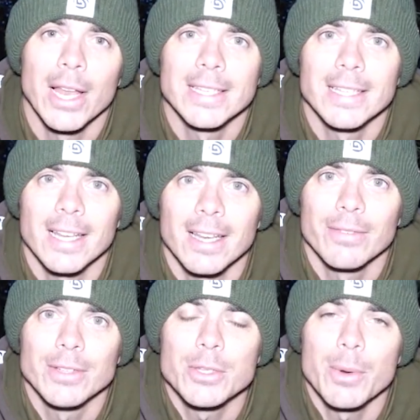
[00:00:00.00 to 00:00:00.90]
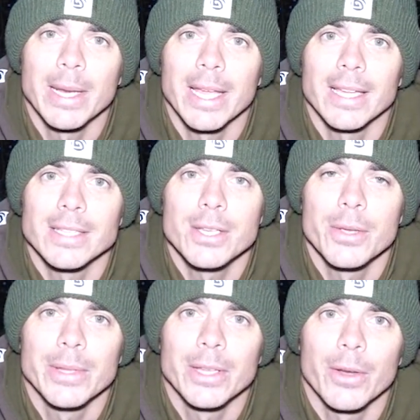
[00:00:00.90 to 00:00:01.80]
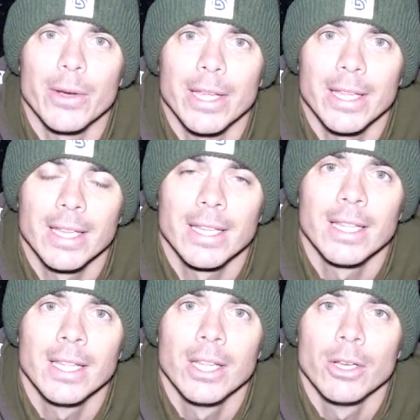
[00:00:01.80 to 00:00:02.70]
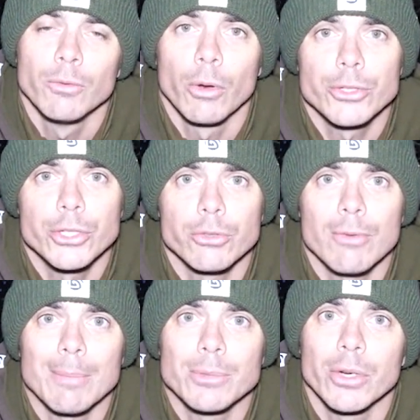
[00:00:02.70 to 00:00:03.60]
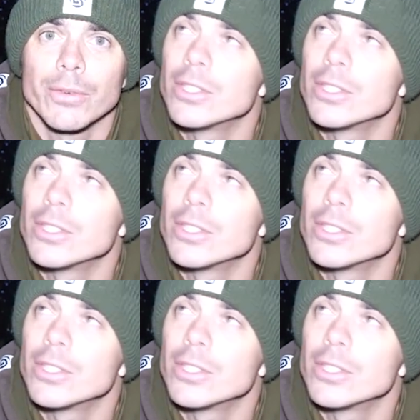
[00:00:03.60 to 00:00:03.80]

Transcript: landing that lovely 28-2 in the night, rod's just ramped off.